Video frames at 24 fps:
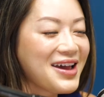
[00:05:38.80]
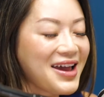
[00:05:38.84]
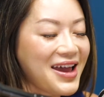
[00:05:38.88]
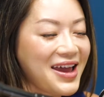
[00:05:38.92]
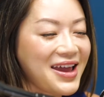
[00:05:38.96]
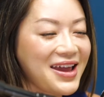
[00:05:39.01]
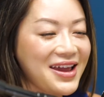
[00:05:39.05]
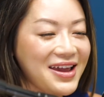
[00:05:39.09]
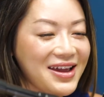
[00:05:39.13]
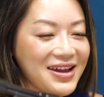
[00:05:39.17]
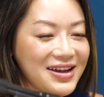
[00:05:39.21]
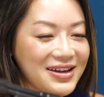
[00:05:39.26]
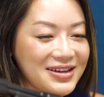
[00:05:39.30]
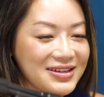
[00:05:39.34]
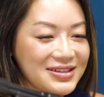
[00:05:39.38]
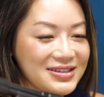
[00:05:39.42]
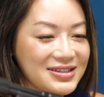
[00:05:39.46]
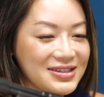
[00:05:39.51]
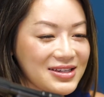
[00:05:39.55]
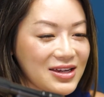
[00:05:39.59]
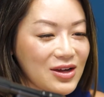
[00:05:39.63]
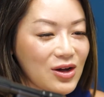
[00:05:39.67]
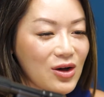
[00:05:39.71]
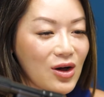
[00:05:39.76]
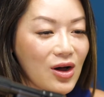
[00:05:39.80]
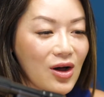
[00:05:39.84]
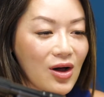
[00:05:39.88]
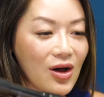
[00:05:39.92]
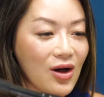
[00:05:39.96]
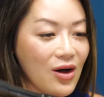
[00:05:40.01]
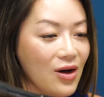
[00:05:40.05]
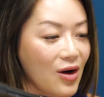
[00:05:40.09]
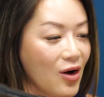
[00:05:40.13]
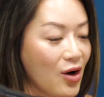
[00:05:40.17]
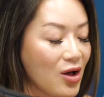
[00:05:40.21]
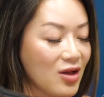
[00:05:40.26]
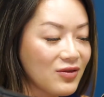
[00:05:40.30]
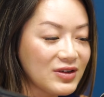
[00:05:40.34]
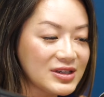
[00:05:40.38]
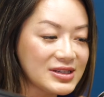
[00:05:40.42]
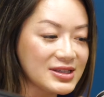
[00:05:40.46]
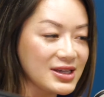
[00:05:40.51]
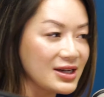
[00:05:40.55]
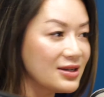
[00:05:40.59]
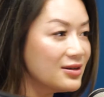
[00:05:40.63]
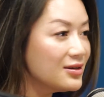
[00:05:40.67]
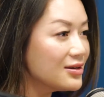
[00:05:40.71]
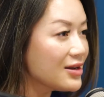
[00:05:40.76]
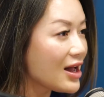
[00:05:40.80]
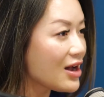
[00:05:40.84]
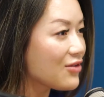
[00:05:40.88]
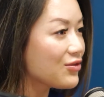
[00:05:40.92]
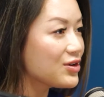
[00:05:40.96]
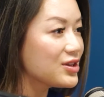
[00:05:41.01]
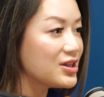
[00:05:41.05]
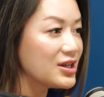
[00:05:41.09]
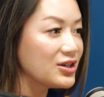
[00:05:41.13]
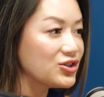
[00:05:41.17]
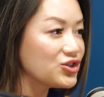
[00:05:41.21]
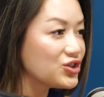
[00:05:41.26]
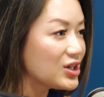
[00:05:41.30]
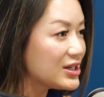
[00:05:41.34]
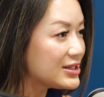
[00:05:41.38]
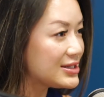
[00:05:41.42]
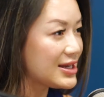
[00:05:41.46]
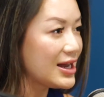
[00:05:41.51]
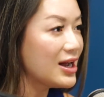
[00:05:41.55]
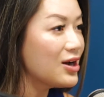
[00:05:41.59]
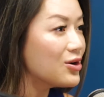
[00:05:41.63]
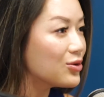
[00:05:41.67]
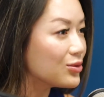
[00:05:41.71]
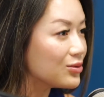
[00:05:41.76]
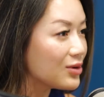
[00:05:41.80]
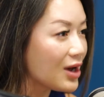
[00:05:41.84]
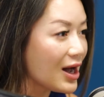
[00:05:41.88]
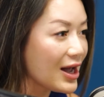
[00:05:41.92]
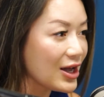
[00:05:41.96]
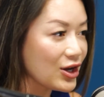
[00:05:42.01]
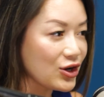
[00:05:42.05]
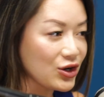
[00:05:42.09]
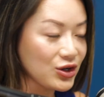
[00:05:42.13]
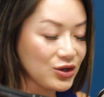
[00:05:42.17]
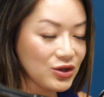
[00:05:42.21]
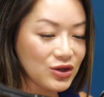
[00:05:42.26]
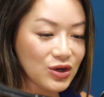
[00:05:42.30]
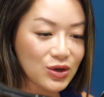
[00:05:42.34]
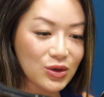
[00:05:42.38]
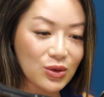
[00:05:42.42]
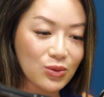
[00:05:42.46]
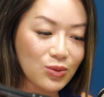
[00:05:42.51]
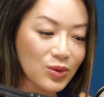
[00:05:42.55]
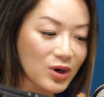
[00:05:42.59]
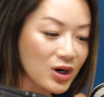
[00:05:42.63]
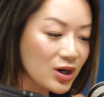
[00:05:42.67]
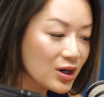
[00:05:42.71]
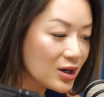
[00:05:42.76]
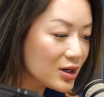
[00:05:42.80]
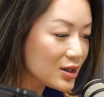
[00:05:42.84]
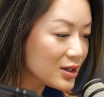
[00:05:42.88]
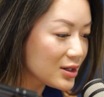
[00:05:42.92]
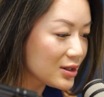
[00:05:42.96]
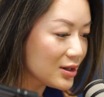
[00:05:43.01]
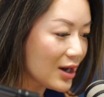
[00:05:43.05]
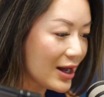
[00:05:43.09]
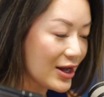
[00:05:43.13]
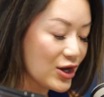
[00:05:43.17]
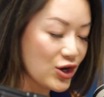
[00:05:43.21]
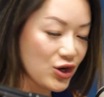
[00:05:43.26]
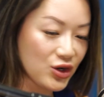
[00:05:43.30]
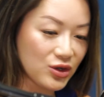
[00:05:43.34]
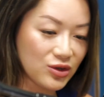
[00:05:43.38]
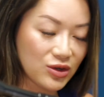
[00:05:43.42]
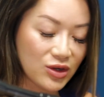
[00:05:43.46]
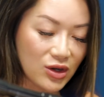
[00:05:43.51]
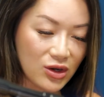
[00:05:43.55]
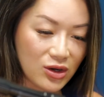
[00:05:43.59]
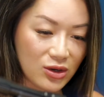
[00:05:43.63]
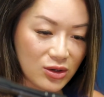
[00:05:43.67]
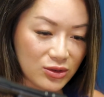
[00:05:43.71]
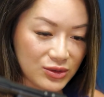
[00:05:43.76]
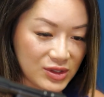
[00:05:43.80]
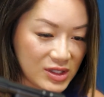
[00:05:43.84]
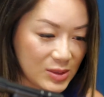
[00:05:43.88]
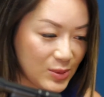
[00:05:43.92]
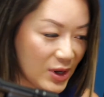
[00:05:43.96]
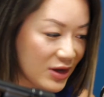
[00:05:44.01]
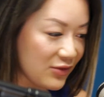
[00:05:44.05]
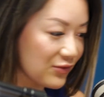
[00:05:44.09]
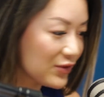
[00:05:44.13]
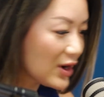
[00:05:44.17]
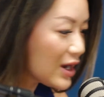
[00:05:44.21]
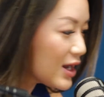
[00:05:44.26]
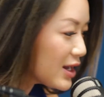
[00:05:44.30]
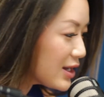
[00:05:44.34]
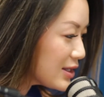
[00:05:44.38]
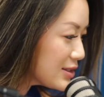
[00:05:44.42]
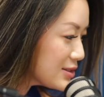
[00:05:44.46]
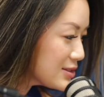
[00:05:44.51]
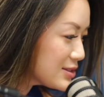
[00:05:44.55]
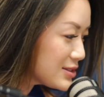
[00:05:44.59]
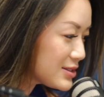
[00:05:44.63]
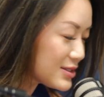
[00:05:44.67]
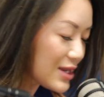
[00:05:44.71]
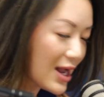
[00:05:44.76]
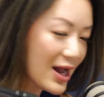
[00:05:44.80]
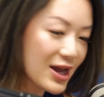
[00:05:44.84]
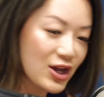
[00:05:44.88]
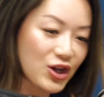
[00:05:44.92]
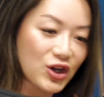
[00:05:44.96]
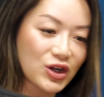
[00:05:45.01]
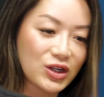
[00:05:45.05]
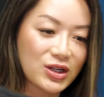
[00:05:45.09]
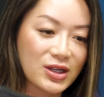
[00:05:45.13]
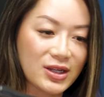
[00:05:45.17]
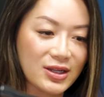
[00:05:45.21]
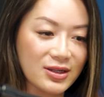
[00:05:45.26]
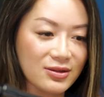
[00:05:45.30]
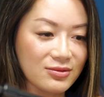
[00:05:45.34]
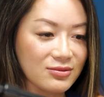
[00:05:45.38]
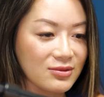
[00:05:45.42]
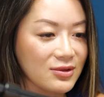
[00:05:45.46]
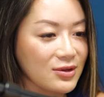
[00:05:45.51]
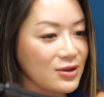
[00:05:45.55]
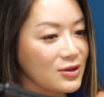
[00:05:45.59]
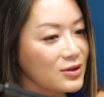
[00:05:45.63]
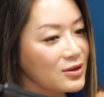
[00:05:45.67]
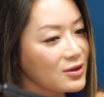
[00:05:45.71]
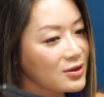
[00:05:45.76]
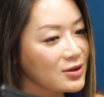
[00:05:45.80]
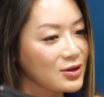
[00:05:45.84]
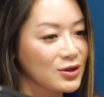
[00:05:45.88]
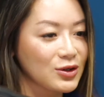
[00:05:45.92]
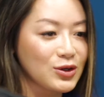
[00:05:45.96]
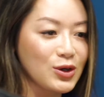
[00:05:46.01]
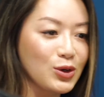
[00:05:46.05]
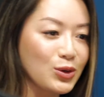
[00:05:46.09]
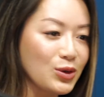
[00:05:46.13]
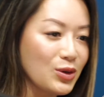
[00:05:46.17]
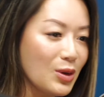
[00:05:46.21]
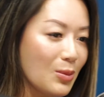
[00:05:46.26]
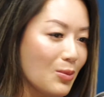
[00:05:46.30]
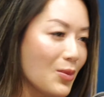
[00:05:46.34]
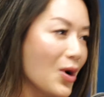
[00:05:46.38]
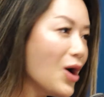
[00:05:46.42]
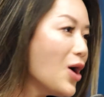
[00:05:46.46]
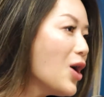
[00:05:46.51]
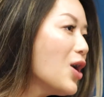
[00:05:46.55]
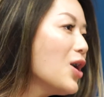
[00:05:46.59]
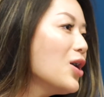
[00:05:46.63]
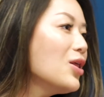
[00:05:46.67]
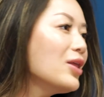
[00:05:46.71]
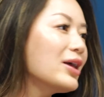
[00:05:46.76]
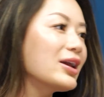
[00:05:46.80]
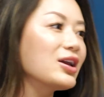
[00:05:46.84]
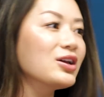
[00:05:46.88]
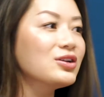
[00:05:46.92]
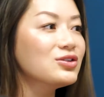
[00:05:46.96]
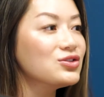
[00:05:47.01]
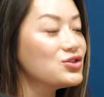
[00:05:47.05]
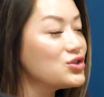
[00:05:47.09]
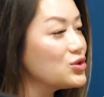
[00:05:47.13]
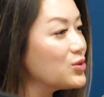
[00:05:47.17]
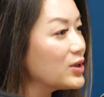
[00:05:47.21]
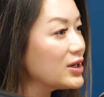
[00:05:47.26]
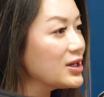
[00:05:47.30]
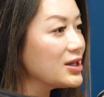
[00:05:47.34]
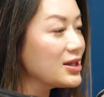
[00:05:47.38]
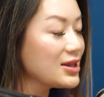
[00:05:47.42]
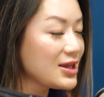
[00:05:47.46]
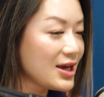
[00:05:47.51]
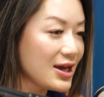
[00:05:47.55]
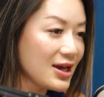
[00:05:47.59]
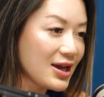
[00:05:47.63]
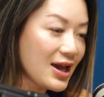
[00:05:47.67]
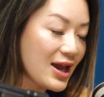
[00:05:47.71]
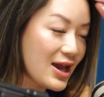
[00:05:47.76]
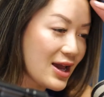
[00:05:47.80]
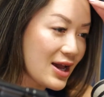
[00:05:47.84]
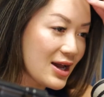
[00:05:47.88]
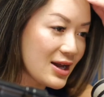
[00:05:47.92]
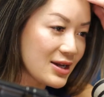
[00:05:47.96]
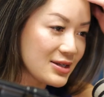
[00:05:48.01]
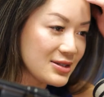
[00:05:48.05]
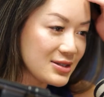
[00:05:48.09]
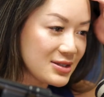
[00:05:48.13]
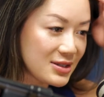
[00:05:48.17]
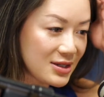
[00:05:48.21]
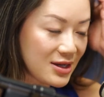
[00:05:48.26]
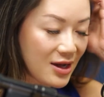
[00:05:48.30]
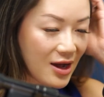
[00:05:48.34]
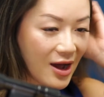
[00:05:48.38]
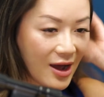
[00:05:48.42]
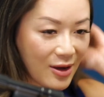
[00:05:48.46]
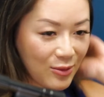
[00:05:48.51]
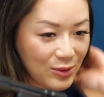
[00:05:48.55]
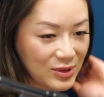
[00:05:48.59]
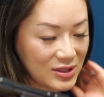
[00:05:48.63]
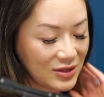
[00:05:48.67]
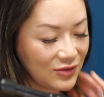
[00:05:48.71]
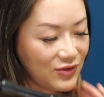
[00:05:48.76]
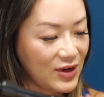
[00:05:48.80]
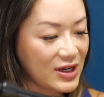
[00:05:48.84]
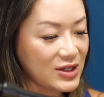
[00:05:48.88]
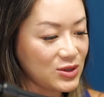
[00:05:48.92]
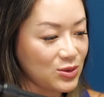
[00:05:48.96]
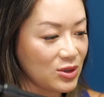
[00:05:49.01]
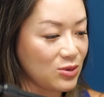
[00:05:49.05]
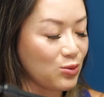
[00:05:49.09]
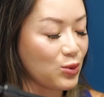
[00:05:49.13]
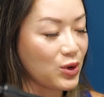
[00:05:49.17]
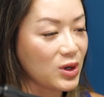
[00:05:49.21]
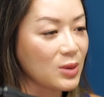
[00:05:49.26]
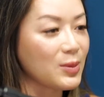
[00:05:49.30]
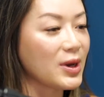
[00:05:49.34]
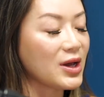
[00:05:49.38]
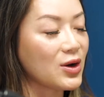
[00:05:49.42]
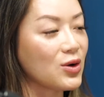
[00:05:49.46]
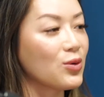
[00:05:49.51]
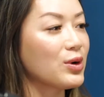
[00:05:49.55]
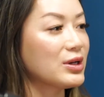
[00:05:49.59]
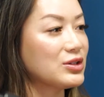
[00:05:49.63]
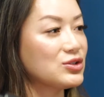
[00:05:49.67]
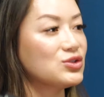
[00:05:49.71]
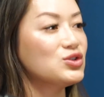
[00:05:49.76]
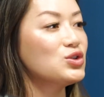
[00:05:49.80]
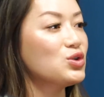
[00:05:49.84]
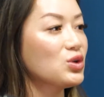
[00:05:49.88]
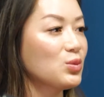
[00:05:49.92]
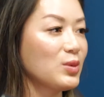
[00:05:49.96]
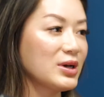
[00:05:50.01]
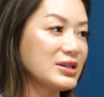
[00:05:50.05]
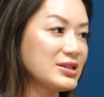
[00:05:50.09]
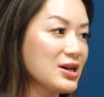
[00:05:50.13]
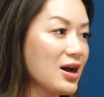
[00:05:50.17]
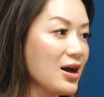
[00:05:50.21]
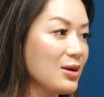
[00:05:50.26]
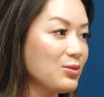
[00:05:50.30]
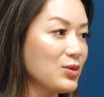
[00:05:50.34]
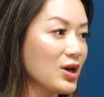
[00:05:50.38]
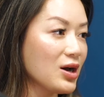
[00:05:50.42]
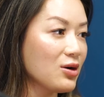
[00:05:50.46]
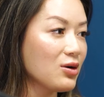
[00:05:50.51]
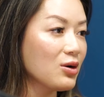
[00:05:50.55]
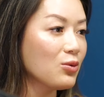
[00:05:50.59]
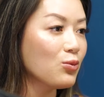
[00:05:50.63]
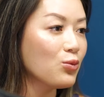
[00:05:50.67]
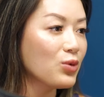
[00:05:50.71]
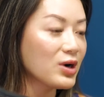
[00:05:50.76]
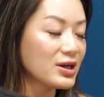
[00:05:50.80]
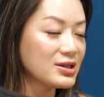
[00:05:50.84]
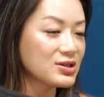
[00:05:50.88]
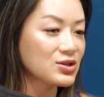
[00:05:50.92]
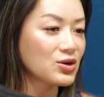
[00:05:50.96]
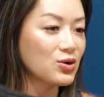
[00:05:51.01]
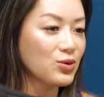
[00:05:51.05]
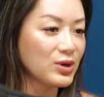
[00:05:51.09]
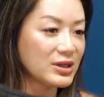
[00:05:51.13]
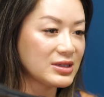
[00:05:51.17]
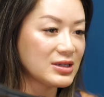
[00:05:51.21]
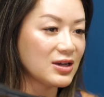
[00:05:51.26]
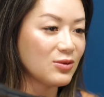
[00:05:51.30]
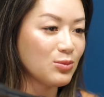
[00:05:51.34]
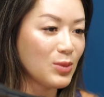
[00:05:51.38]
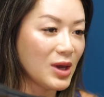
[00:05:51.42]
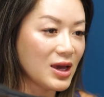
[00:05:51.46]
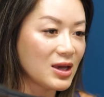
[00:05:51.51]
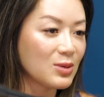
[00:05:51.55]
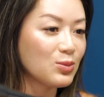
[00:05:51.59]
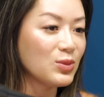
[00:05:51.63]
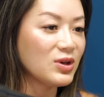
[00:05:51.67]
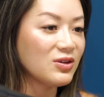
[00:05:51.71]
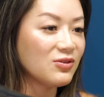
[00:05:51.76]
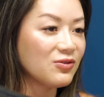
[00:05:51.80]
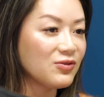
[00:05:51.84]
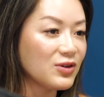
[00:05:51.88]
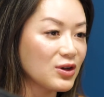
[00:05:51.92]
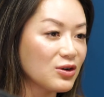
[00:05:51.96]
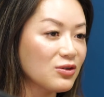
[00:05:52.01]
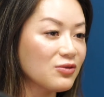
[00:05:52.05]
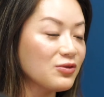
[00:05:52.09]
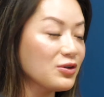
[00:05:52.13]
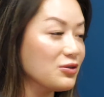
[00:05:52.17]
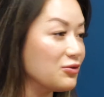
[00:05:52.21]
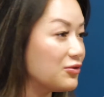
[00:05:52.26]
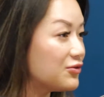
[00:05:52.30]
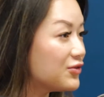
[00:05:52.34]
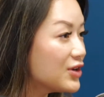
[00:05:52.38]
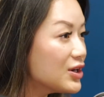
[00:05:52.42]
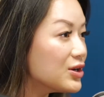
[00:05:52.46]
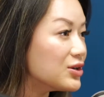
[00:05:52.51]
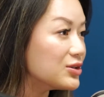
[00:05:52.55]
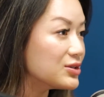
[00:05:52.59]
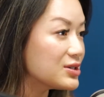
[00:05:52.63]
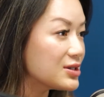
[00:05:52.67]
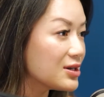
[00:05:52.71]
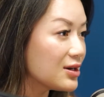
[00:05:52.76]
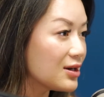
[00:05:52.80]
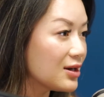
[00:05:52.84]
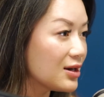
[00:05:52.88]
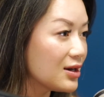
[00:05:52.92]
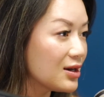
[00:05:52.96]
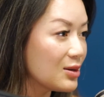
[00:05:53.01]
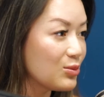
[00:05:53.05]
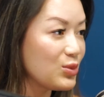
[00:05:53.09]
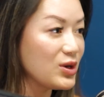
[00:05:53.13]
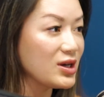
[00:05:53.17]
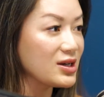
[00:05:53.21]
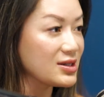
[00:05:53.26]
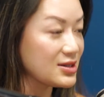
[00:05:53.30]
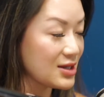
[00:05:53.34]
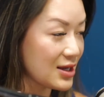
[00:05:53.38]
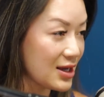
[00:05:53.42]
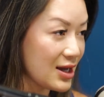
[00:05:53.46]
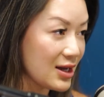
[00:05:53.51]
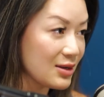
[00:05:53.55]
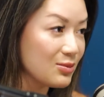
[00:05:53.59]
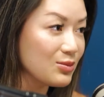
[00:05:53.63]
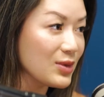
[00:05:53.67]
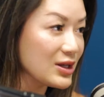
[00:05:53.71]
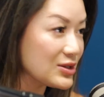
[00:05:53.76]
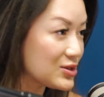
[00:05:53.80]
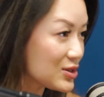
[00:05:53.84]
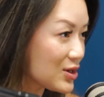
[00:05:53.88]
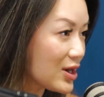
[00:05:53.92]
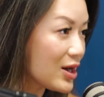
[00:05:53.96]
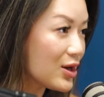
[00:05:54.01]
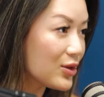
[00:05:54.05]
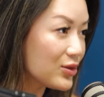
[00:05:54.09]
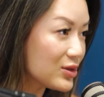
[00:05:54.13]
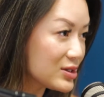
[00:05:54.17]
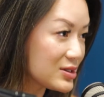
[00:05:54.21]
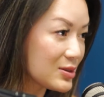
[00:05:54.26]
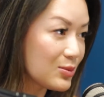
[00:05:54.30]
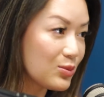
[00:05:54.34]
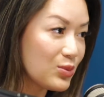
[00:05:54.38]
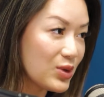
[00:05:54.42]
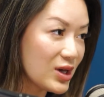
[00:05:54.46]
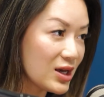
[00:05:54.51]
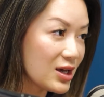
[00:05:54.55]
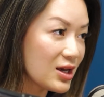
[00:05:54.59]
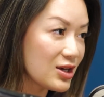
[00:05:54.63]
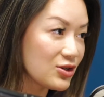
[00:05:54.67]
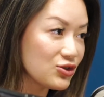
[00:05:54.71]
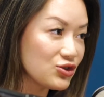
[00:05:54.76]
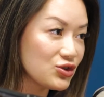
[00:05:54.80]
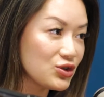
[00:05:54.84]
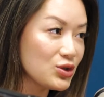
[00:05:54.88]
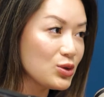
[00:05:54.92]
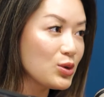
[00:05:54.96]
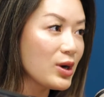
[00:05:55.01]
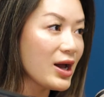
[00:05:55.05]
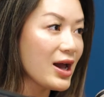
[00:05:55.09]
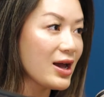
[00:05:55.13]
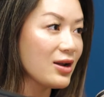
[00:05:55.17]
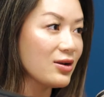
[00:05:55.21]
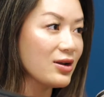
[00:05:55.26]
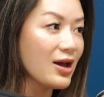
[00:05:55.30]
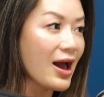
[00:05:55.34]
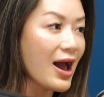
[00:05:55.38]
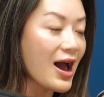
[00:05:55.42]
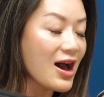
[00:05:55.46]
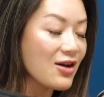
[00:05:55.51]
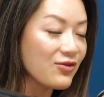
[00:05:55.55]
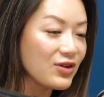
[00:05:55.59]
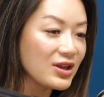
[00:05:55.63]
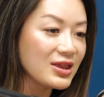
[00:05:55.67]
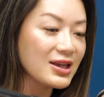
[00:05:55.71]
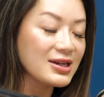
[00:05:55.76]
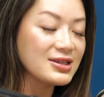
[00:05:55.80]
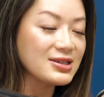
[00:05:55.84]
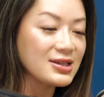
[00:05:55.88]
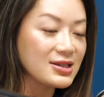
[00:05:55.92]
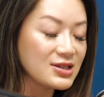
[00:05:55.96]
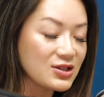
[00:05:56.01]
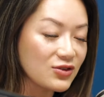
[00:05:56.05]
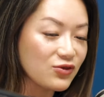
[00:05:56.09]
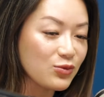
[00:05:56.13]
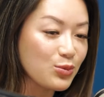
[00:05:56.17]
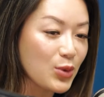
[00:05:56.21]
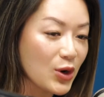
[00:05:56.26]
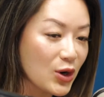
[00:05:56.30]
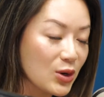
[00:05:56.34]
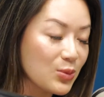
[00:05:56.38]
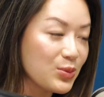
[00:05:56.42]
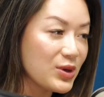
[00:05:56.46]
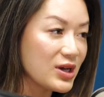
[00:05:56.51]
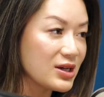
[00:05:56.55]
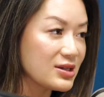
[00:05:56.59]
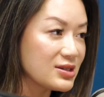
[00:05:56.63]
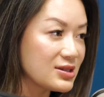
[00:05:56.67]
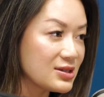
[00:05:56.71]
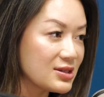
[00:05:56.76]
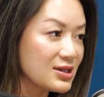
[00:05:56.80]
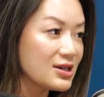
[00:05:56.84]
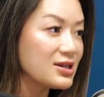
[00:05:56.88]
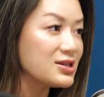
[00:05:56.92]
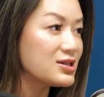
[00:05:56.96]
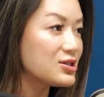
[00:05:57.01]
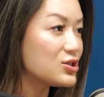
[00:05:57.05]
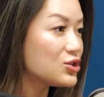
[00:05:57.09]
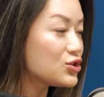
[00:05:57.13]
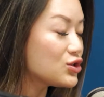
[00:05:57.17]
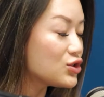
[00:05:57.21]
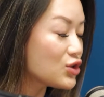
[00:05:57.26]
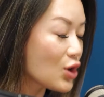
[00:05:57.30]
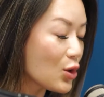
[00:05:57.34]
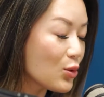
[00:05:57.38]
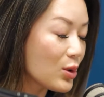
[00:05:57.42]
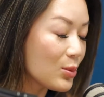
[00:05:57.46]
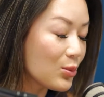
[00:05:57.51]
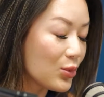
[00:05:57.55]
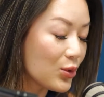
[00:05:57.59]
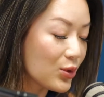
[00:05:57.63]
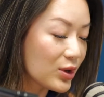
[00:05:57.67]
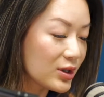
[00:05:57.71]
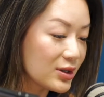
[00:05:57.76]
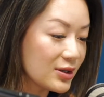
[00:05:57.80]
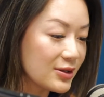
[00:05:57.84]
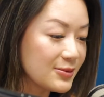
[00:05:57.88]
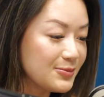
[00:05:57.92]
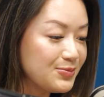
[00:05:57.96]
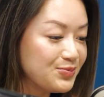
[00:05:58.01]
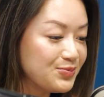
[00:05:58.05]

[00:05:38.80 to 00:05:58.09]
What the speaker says: And all of a sudden, everything shut down. Yeah. I couldn't go to work. I couldn't go see my friends. I couldn't go to the mall. I couldn't do anything. And I was faced with, what am I going to do with my time now? And what's going to make me feel fulfilled? Because again, mental health is a big issue, and having that sense of purpose is so important.